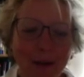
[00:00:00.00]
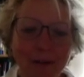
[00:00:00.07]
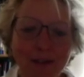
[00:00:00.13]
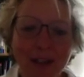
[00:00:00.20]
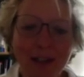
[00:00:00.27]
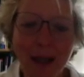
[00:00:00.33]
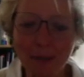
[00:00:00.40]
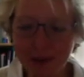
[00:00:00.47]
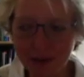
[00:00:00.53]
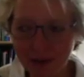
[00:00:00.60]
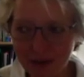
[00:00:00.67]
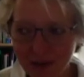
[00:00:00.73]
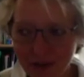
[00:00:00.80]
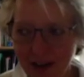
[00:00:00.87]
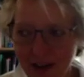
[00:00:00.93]
But we've
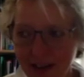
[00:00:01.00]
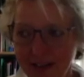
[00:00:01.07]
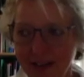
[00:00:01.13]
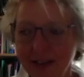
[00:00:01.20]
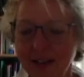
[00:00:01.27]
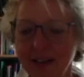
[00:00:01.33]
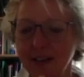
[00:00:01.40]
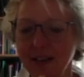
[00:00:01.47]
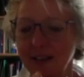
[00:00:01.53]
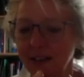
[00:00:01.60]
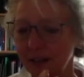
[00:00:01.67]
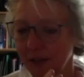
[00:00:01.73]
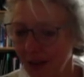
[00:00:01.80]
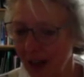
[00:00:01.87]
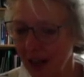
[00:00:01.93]
demonstrated that
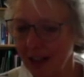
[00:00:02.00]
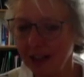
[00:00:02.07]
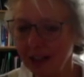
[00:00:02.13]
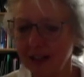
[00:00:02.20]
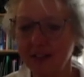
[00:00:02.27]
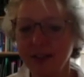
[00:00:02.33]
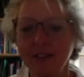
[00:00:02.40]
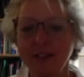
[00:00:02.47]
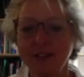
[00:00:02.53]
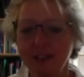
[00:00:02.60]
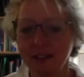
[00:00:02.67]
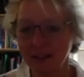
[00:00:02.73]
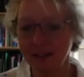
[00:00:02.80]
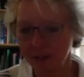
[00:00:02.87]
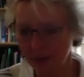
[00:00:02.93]
it's valid and
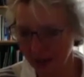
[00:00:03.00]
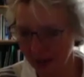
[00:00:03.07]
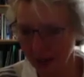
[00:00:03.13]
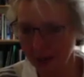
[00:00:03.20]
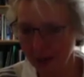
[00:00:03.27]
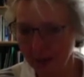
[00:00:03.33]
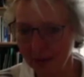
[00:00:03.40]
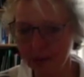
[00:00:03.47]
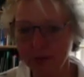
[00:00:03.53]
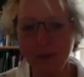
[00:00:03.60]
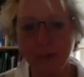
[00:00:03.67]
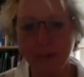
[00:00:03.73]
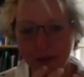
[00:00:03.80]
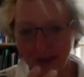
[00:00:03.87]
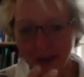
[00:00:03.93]
that it's reliable,
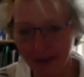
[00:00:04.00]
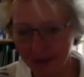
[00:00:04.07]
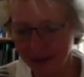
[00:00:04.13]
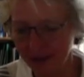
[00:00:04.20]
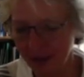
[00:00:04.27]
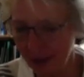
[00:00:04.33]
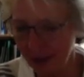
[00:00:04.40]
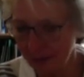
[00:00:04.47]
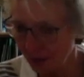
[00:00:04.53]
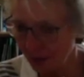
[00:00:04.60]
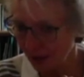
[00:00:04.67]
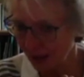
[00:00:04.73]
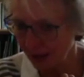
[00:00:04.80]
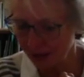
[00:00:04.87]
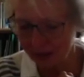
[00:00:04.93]
it provides
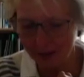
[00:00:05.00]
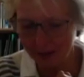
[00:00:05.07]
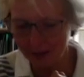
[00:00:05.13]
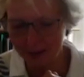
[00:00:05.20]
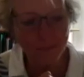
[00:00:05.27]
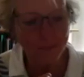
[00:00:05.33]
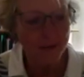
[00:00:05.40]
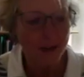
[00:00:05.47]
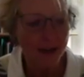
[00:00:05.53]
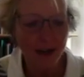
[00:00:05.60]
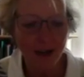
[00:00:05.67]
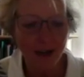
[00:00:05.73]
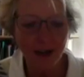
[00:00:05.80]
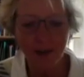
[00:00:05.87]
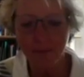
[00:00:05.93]
reliable data.
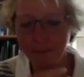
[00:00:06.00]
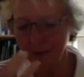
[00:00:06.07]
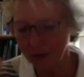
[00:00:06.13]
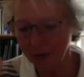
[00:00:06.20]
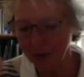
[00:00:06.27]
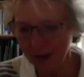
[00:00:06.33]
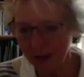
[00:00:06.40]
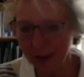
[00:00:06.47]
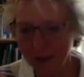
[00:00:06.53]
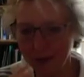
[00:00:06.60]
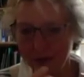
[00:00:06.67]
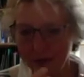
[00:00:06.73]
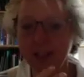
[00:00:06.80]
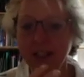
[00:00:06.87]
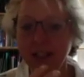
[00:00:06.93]
We've
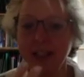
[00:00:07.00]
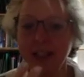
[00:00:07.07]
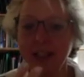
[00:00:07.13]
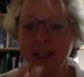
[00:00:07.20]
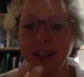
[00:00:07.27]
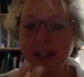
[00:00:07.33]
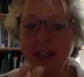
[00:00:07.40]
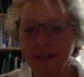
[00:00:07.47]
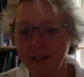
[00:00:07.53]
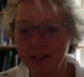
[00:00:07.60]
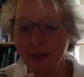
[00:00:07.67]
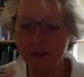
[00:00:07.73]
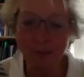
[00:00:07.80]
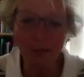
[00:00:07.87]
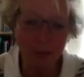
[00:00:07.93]
developed a really nice,
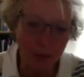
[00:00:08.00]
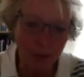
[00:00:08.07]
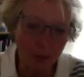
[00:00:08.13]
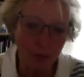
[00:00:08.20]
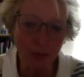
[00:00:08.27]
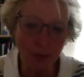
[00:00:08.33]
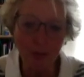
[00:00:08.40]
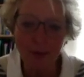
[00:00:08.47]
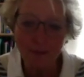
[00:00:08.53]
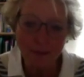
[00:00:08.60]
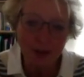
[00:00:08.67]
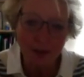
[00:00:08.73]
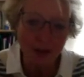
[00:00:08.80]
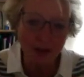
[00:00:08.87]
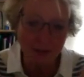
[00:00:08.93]
simple
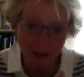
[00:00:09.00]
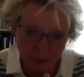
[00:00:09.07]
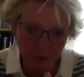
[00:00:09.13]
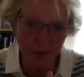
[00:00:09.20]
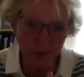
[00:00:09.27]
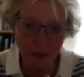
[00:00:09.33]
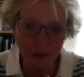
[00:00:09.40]
graphical